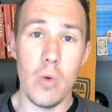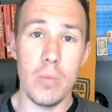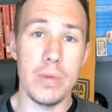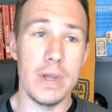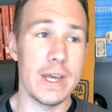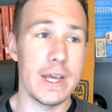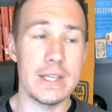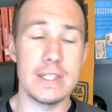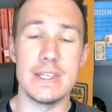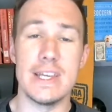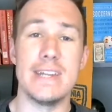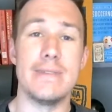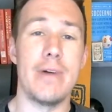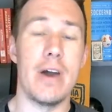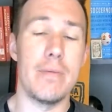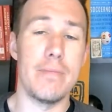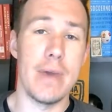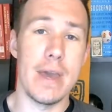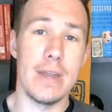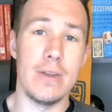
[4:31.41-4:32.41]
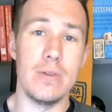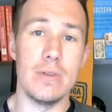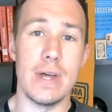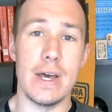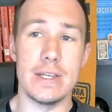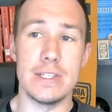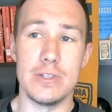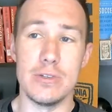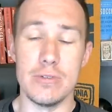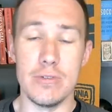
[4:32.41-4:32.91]
Like I said about Manu
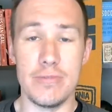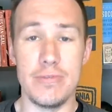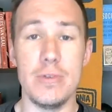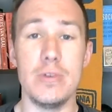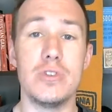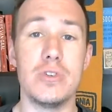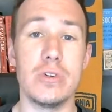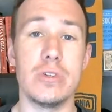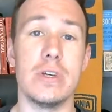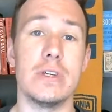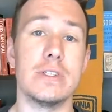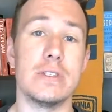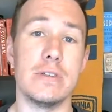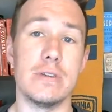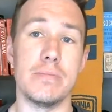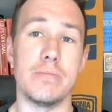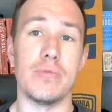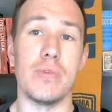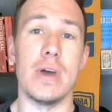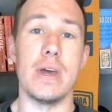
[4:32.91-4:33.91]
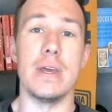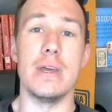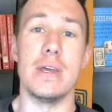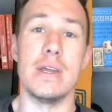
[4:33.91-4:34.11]
last year, the future does look bright.